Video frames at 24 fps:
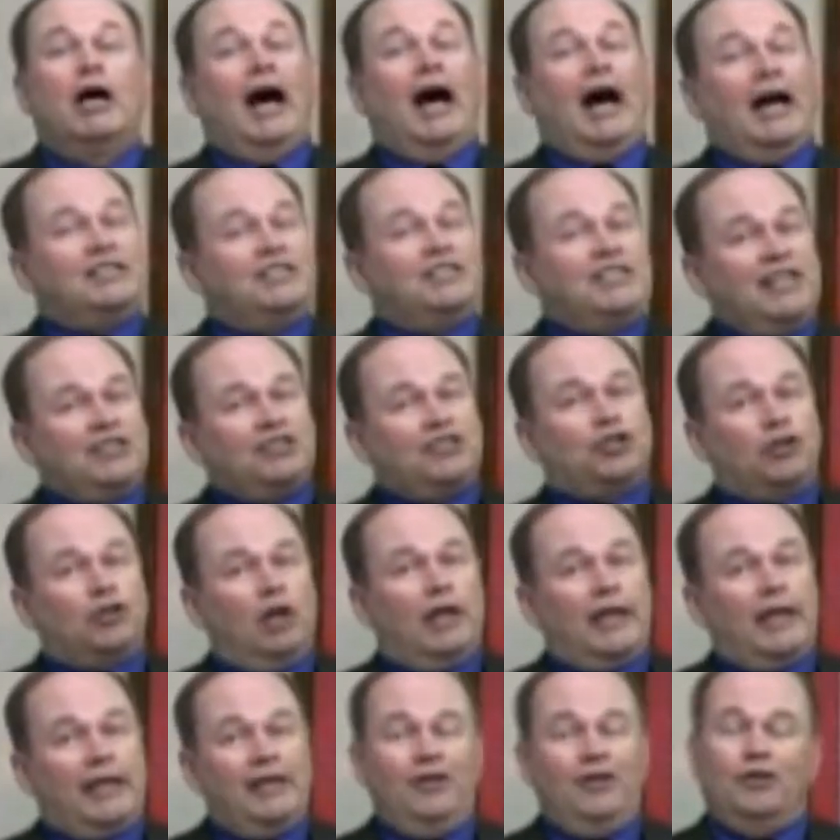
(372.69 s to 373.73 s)

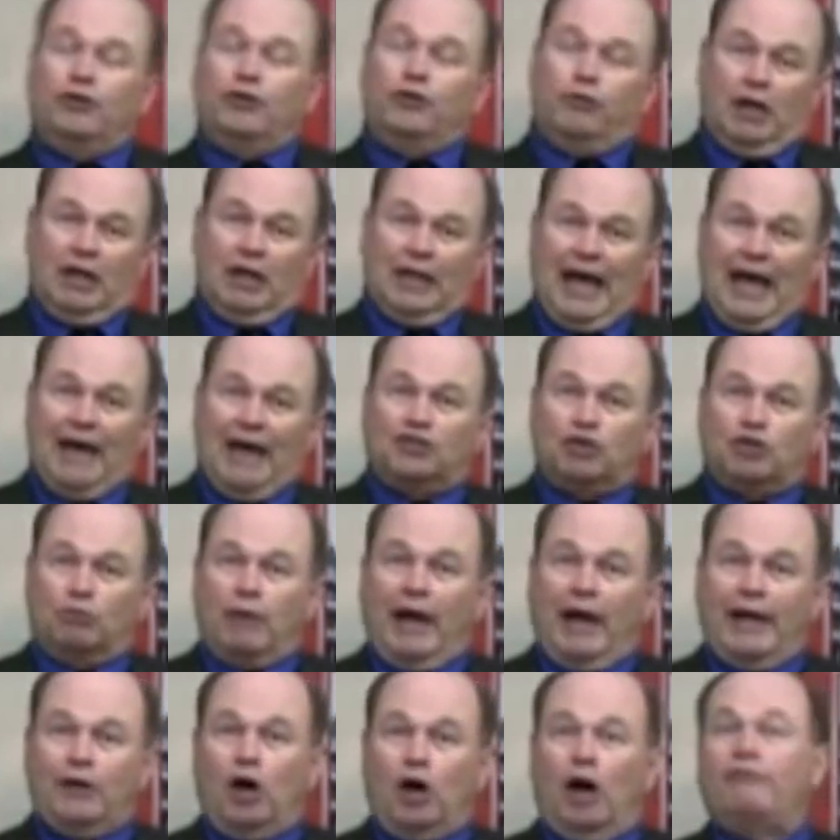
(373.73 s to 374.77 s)
Additionally, you're allowed to
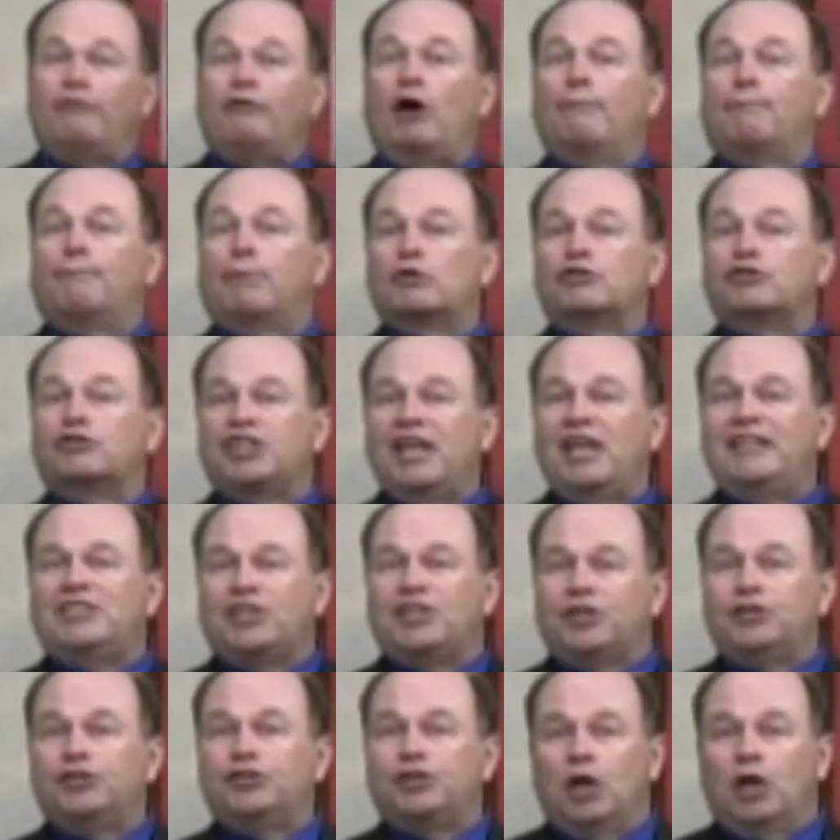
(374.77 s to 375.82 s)
write off a
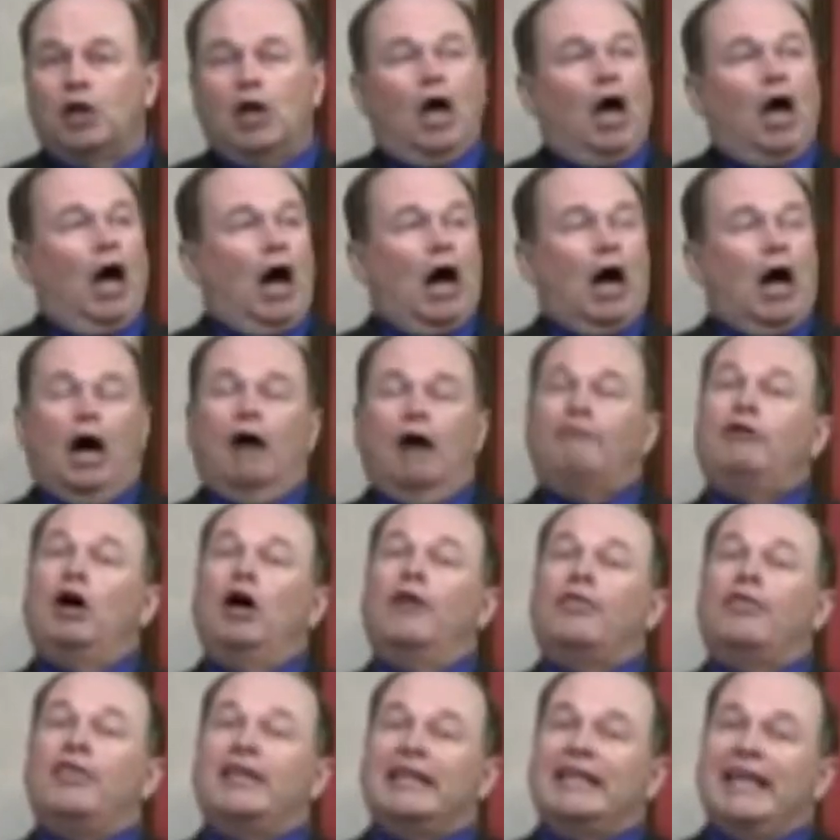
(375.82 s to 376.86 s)
percentage
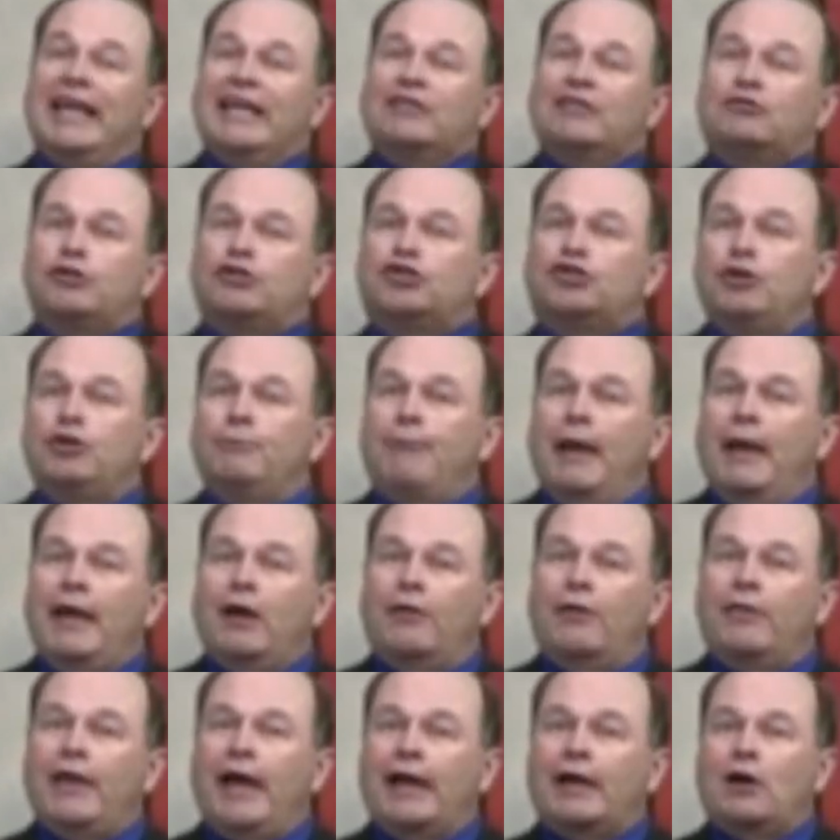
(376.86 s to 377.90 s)
of the interest you pay
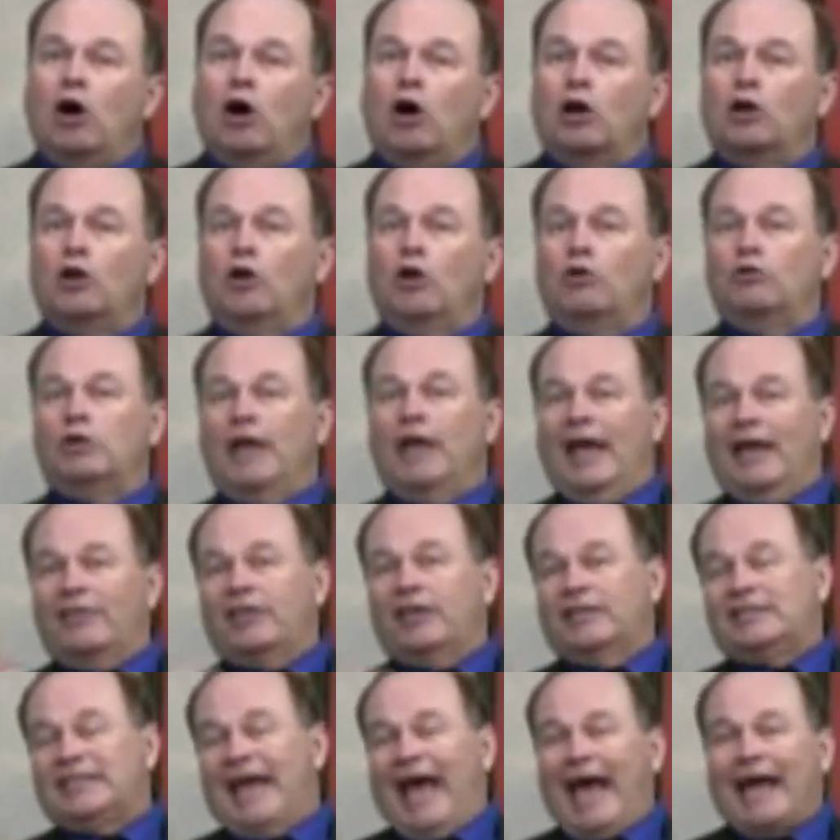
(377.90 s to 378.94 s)
on that car loan
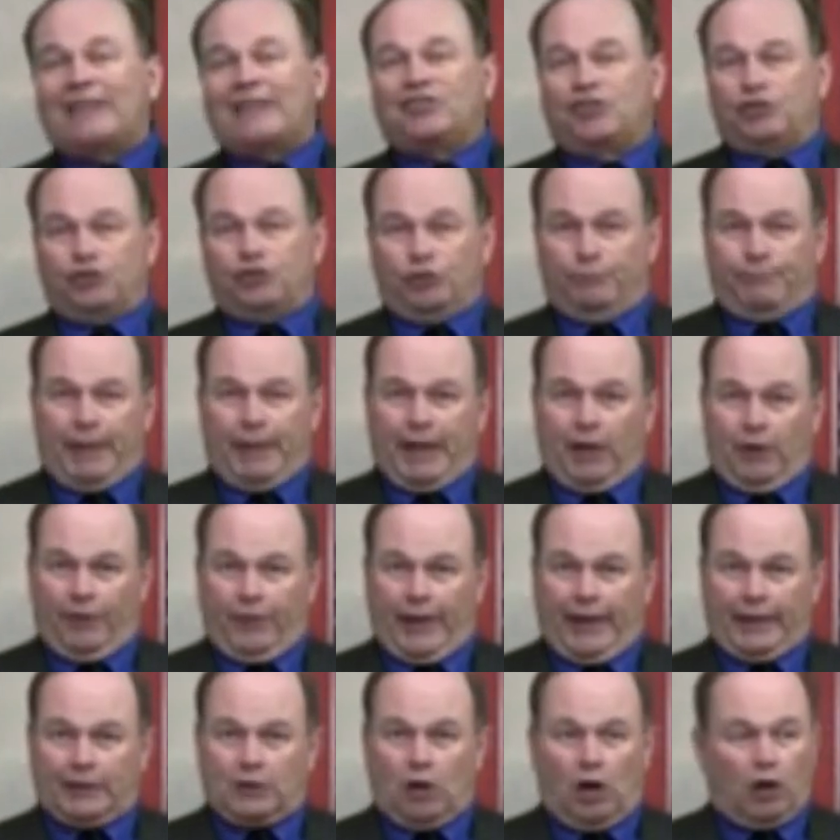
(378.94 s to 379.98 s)
and the taxes you pay on
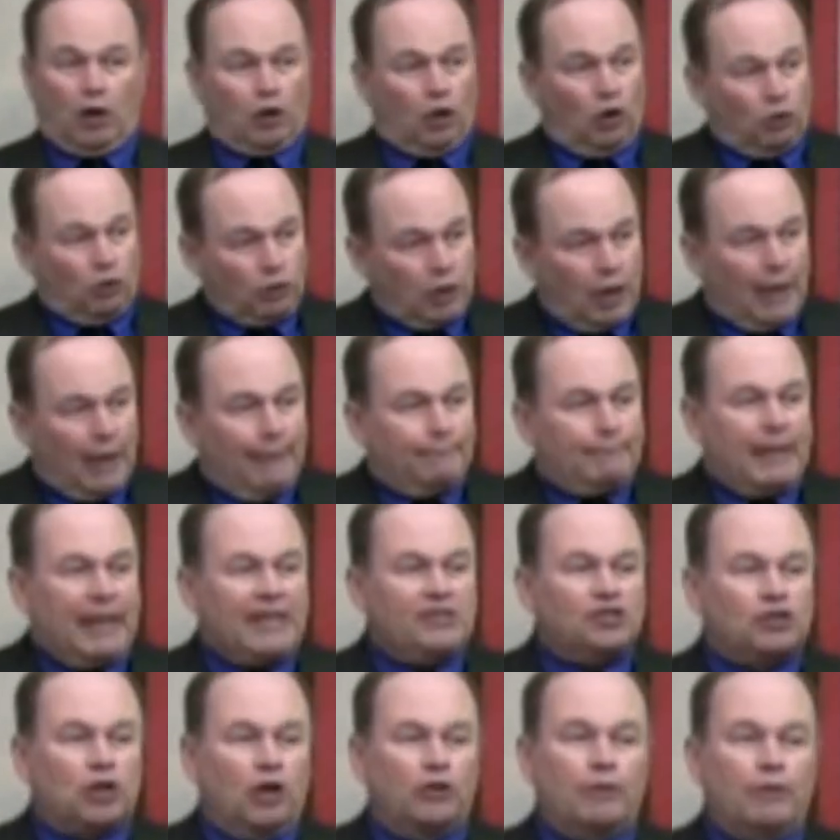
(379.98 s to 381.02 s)
that car loan
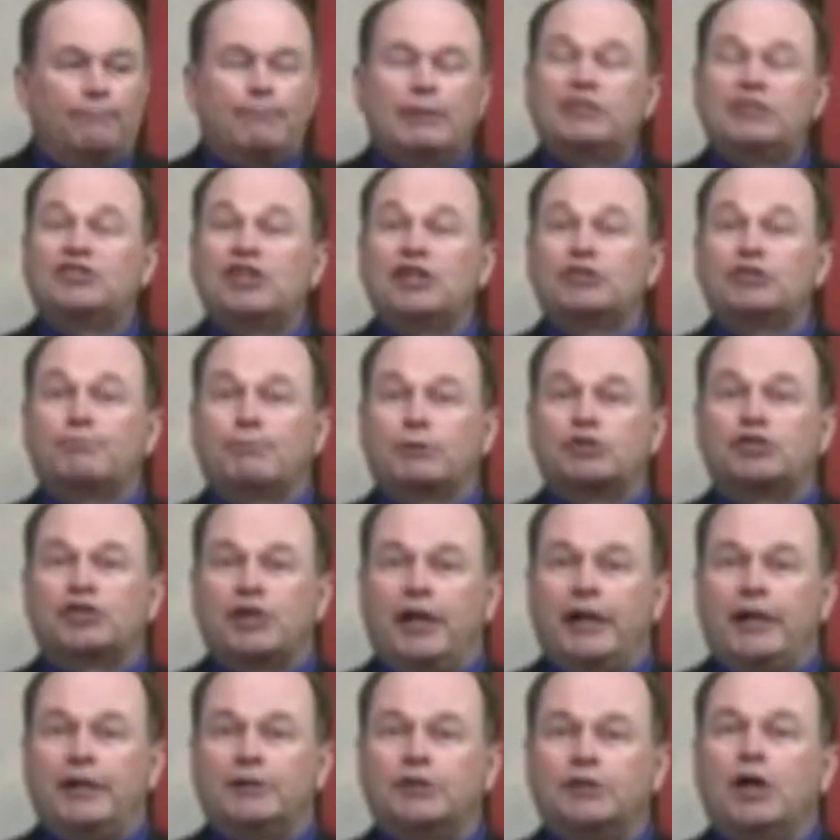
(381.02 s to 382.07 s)
based on the business
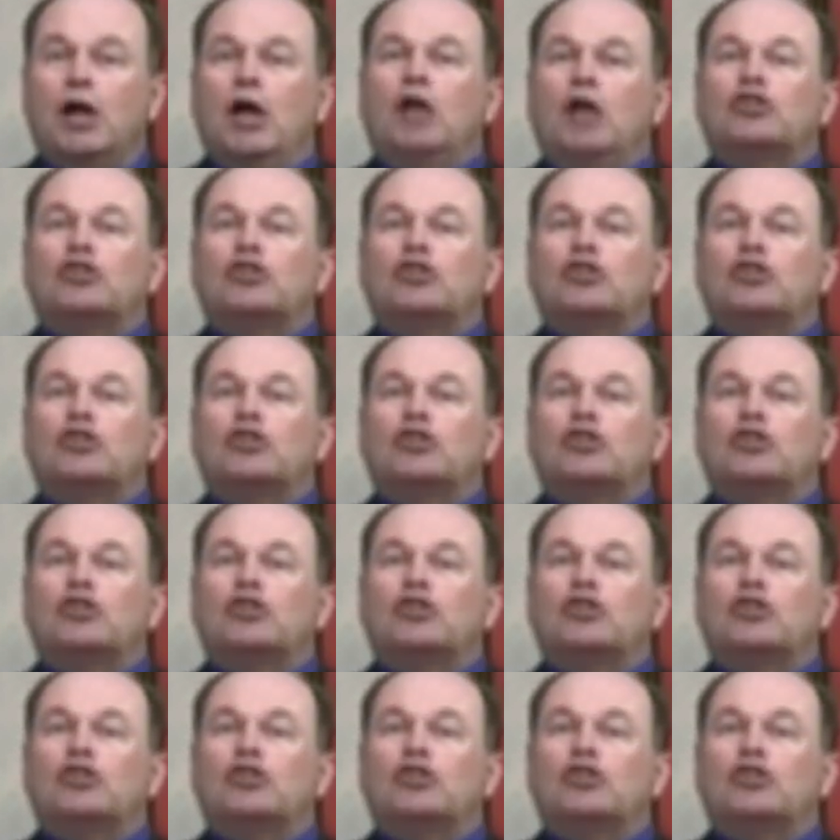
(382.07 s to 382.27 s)
percentage.